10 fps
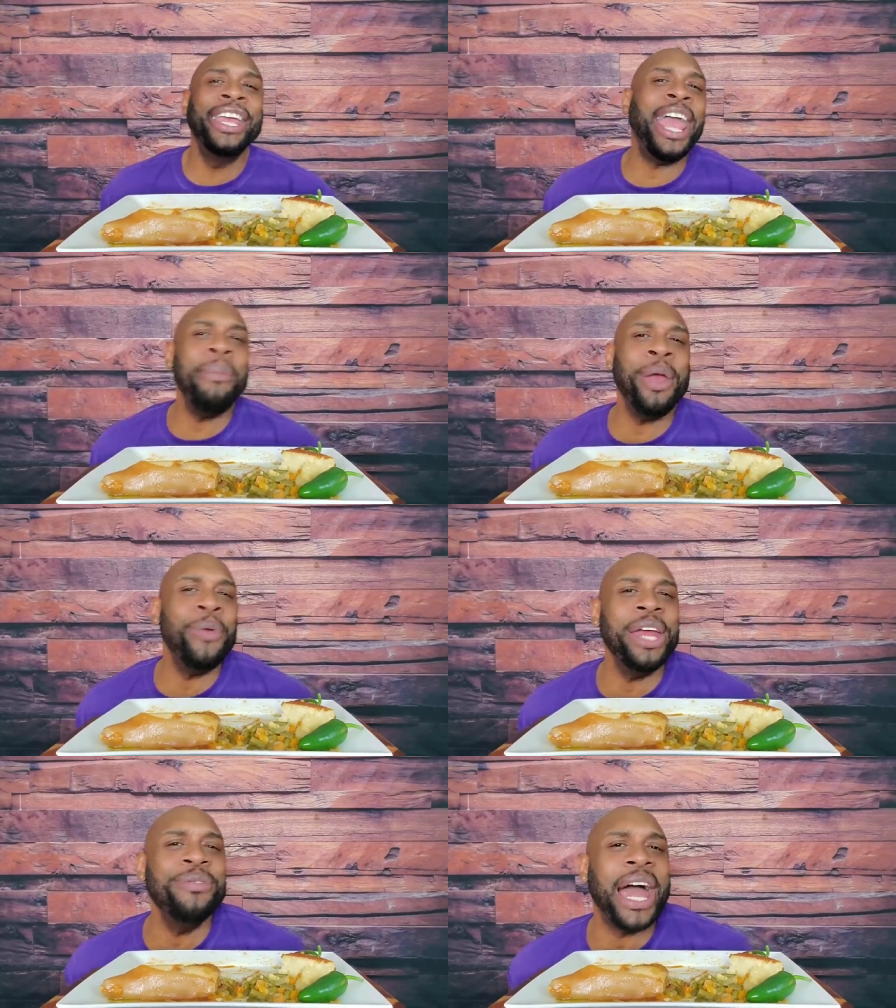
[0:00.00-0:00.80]
Give me
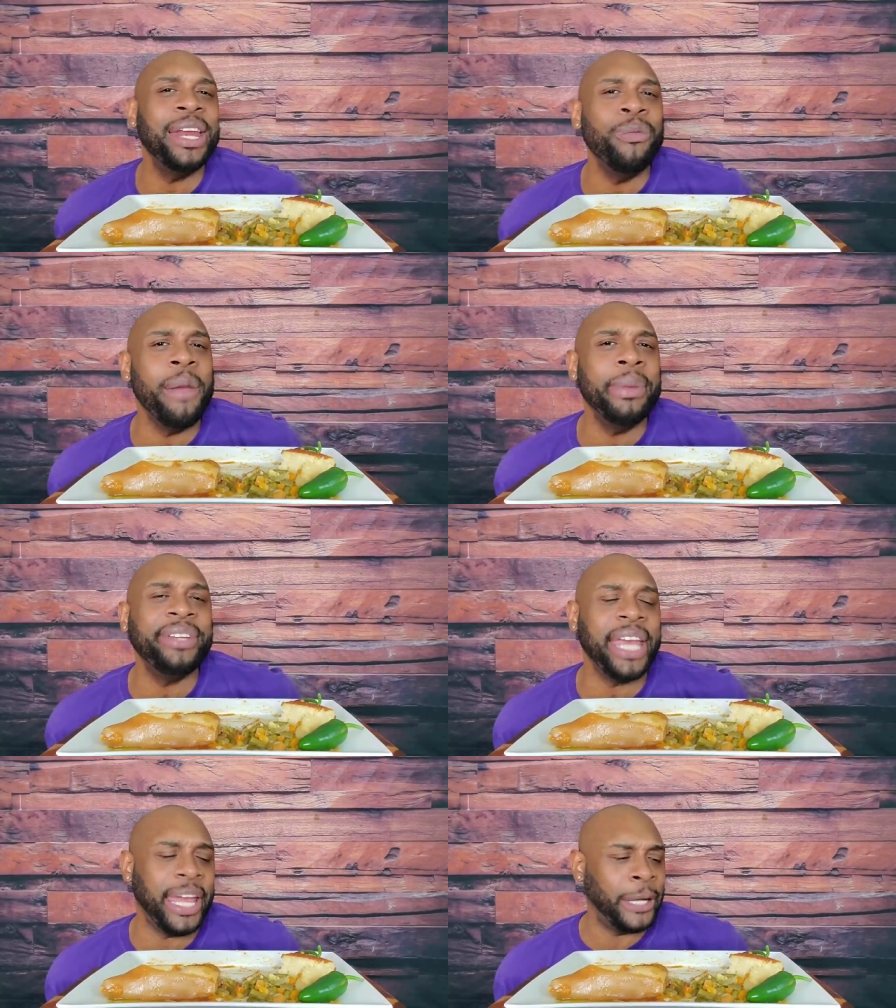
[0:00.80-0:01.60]
reading, writing, and
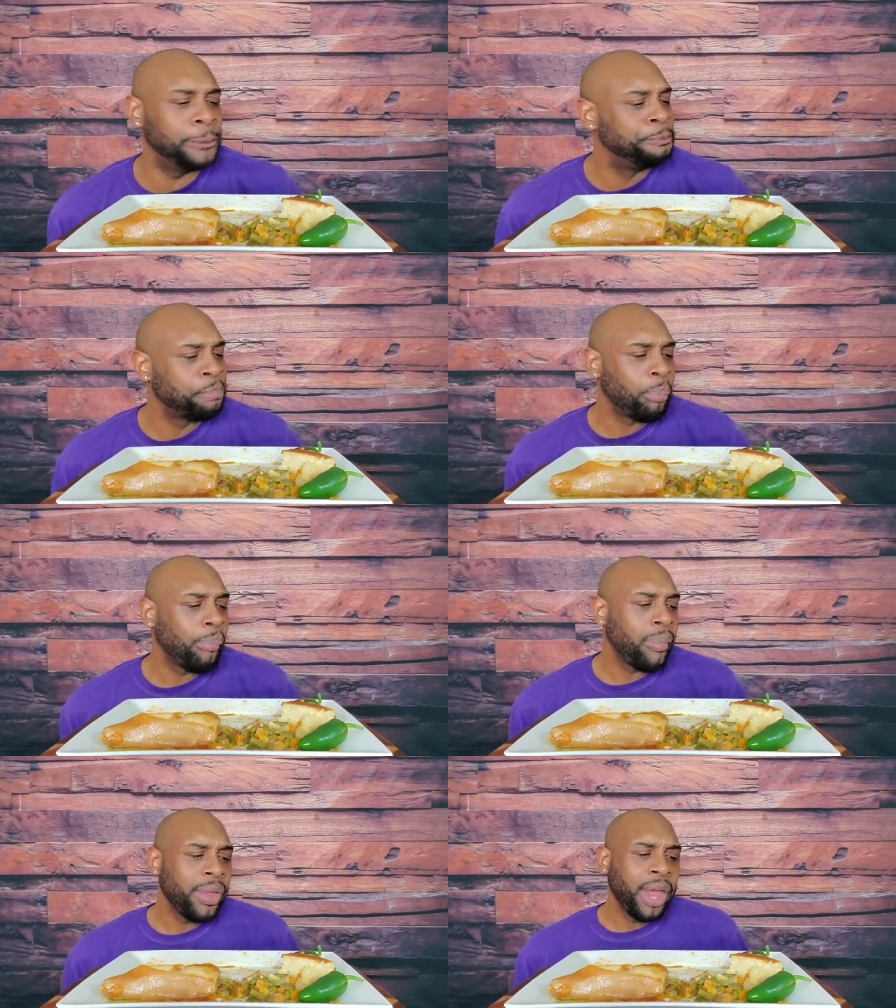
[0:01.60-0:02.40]
arithmetic.
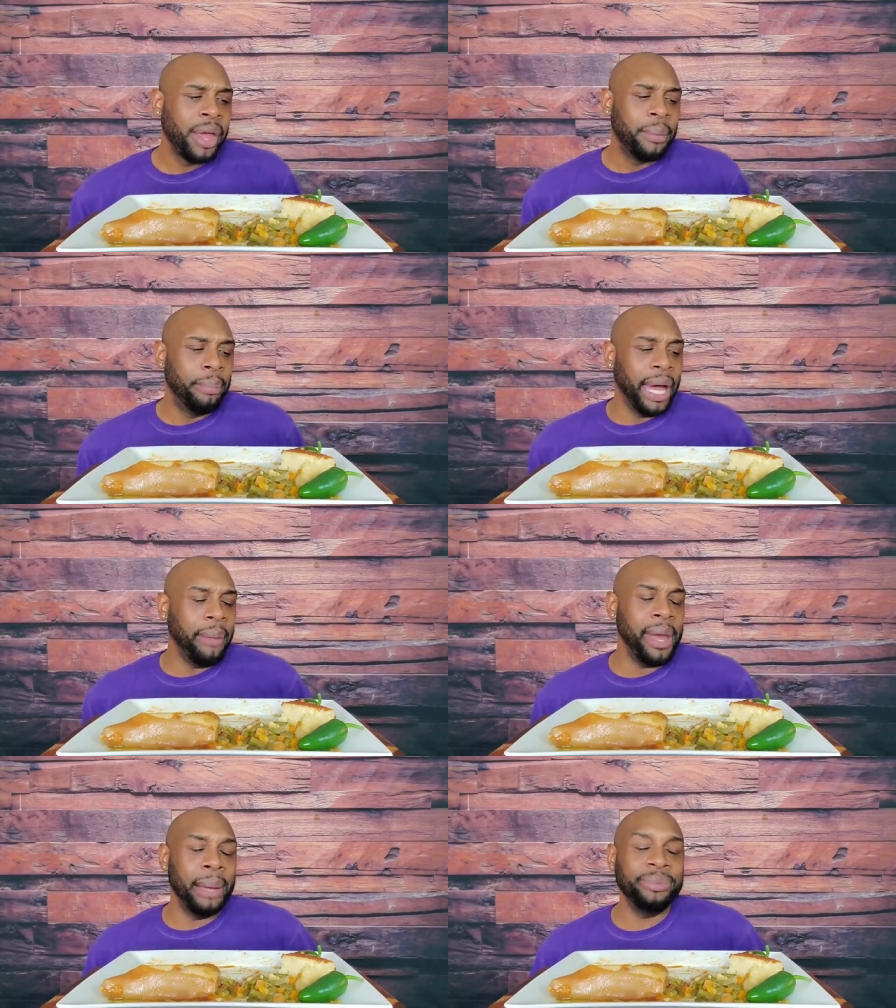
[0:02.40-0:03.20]

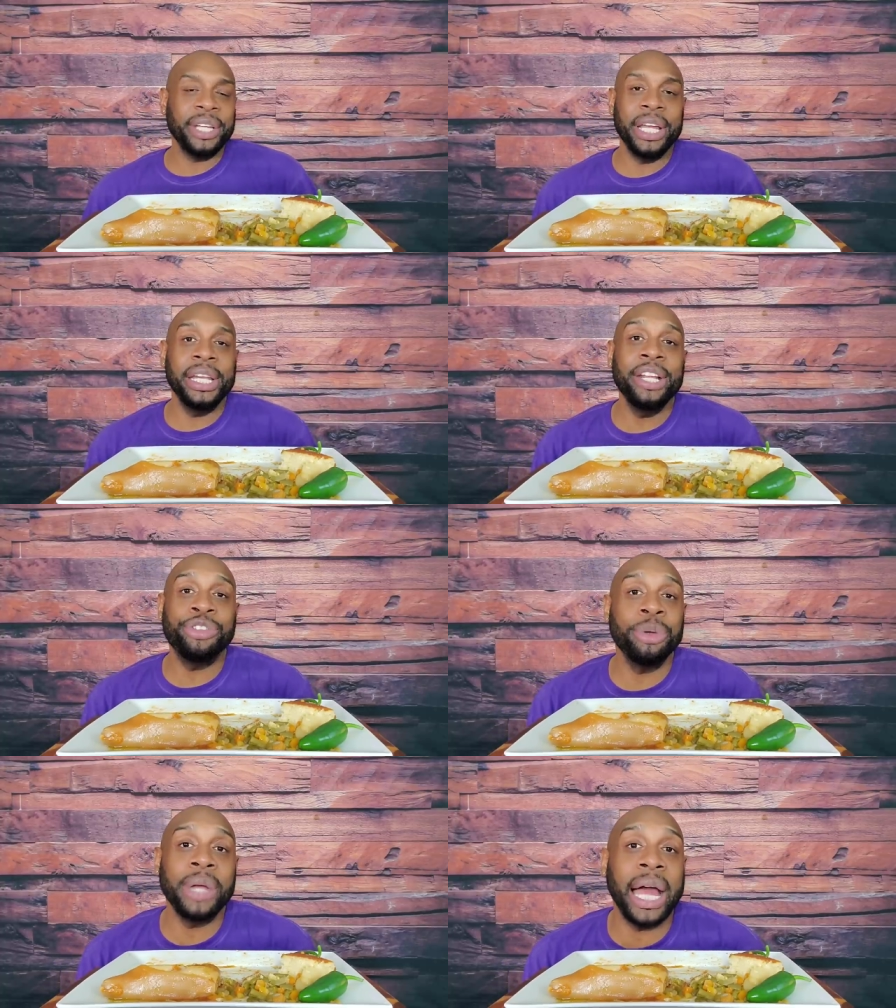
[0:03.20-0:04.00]
Baby, I'm telling you,
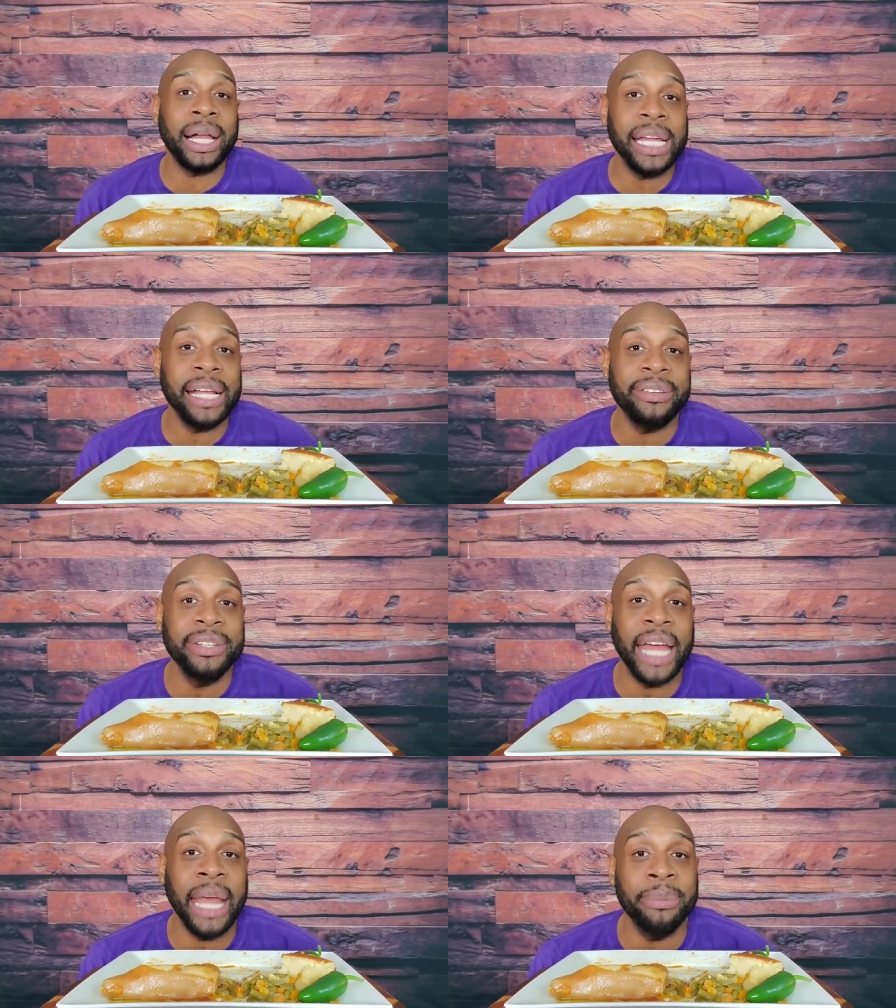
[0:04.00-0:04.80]
these children got
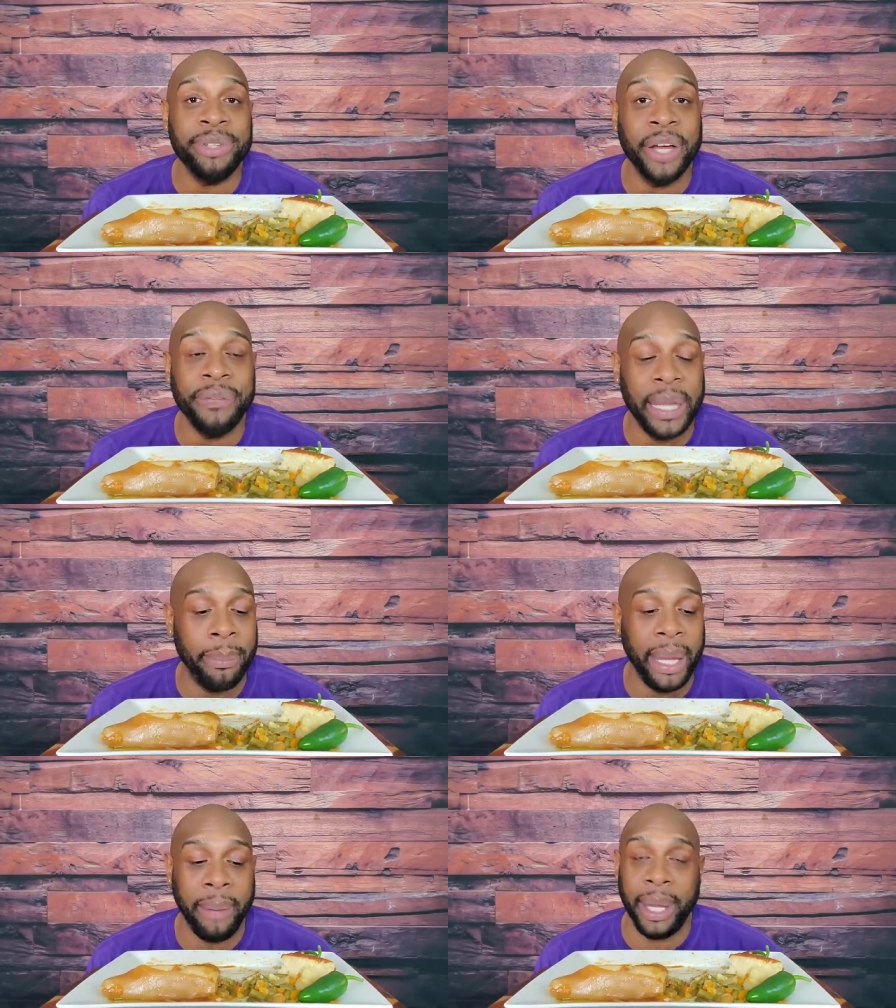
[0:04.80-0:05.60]
classes, name stuff
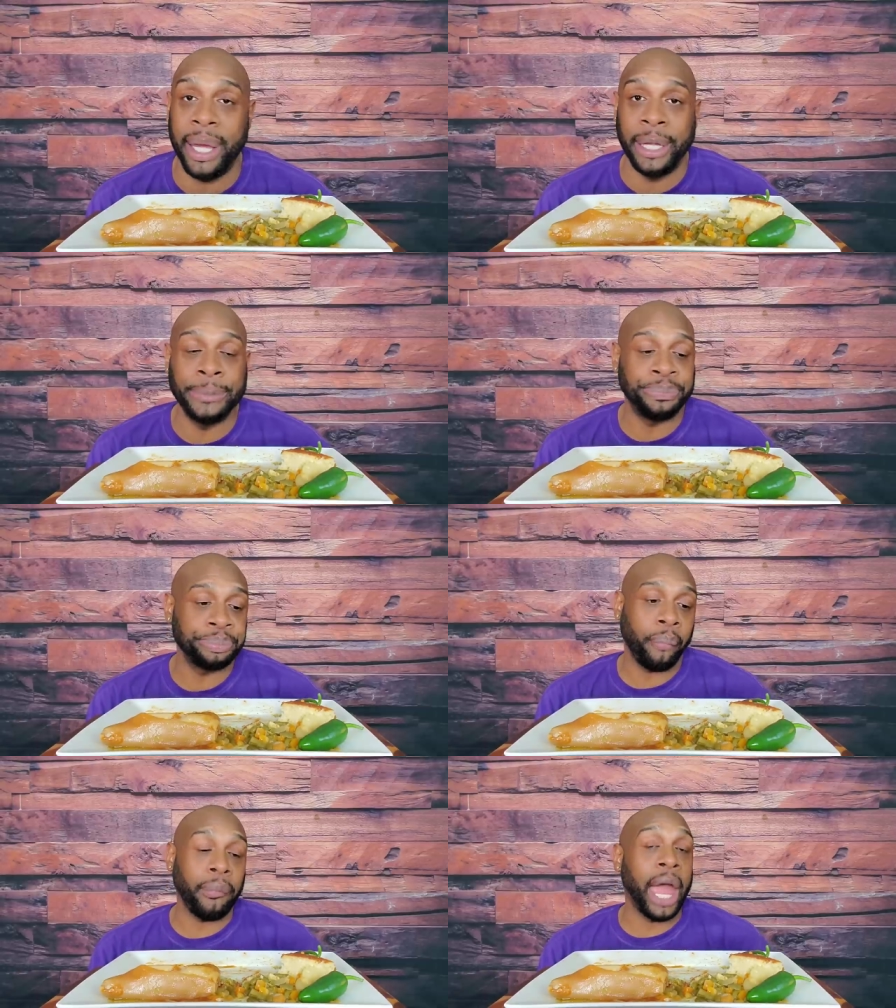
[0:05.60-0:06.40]
there, baby.
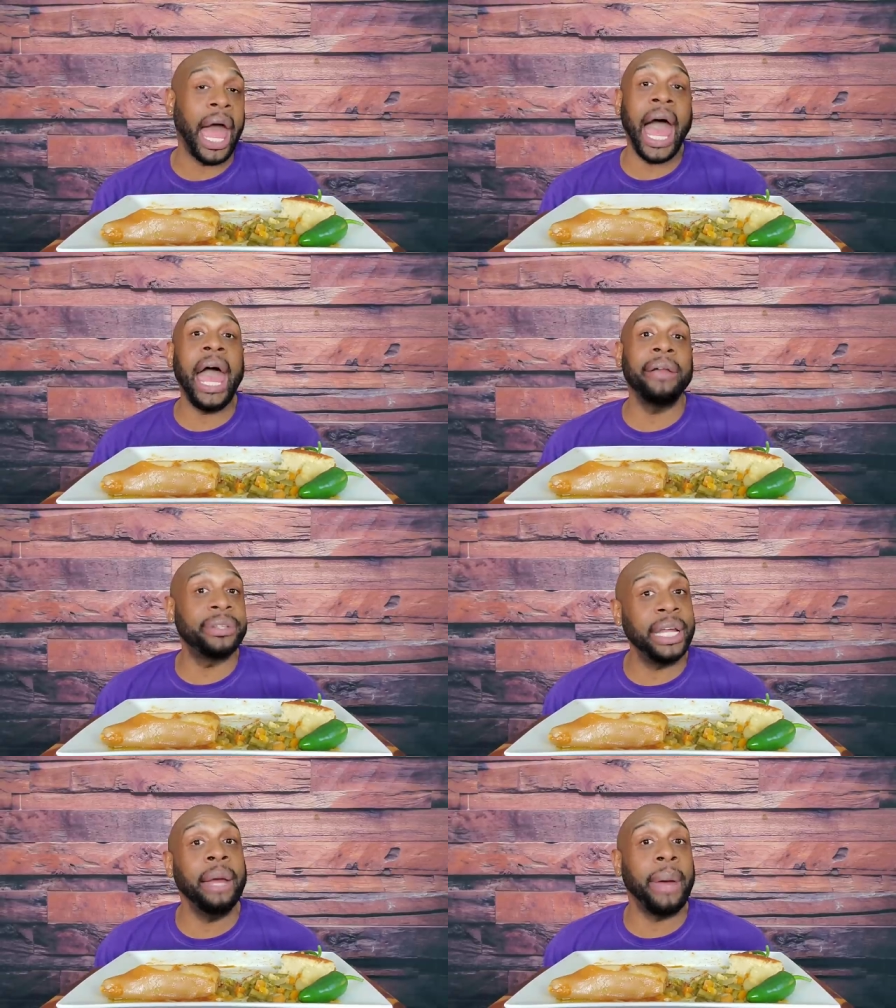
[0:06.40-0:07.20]
I have
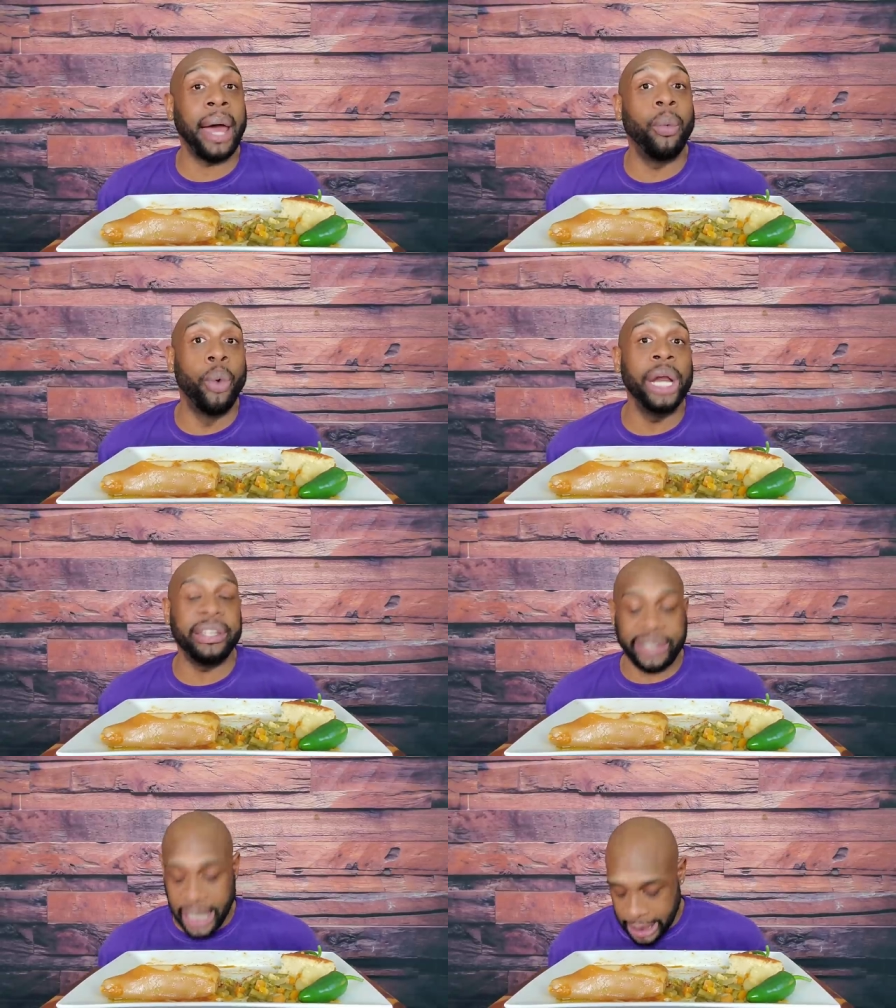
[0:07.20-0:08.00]
to think about what
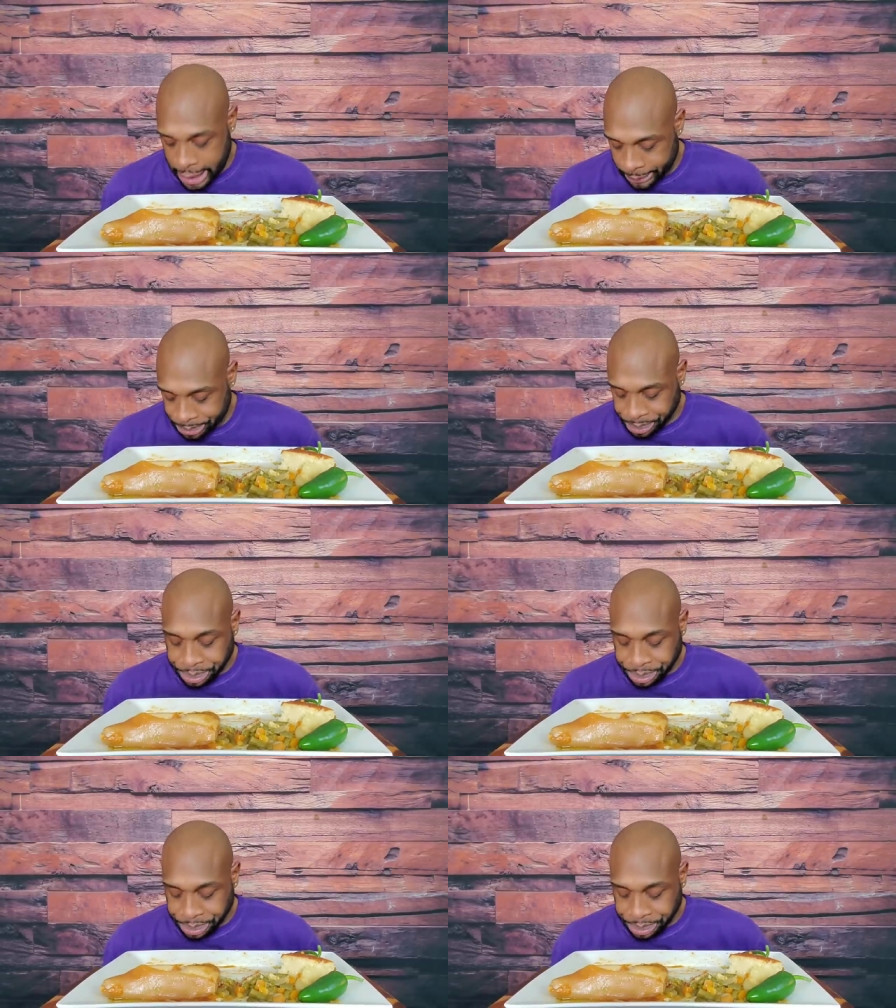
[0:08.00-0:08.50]
it's saying